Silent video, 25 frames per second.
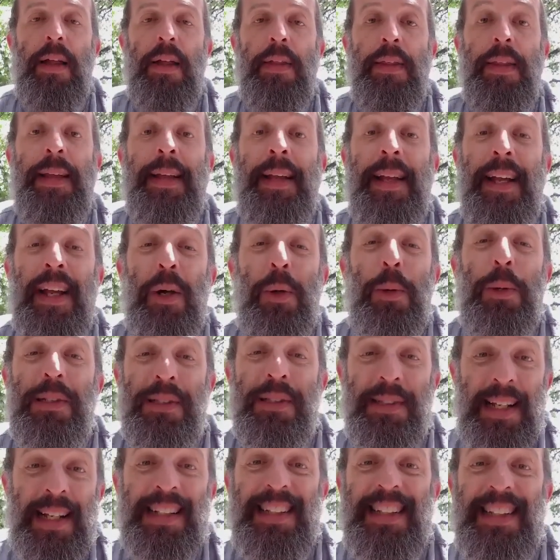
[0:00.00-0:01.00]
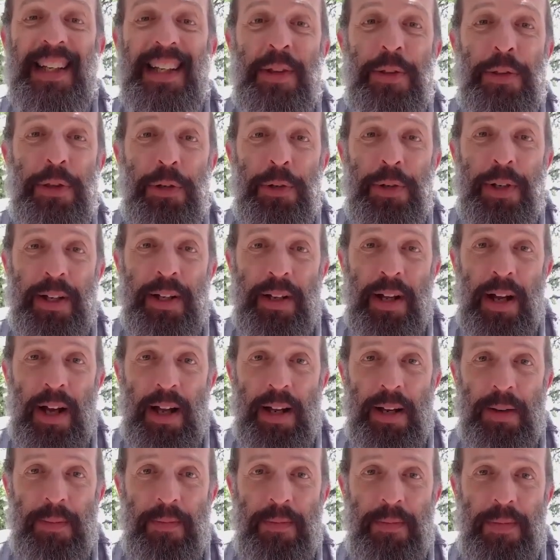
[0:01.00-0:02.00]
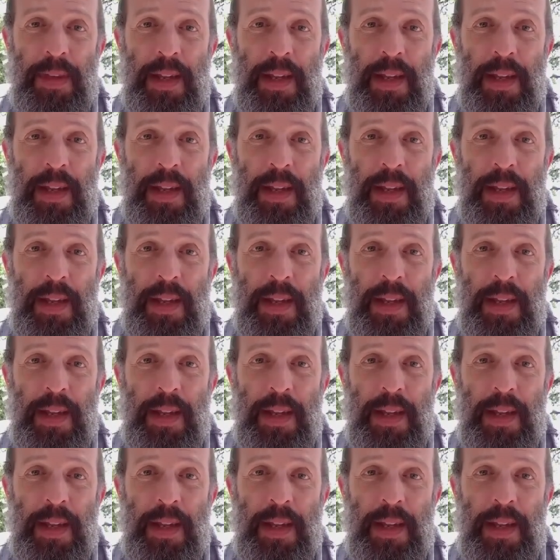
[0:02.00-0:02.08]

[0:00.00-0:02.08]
The year was 1939.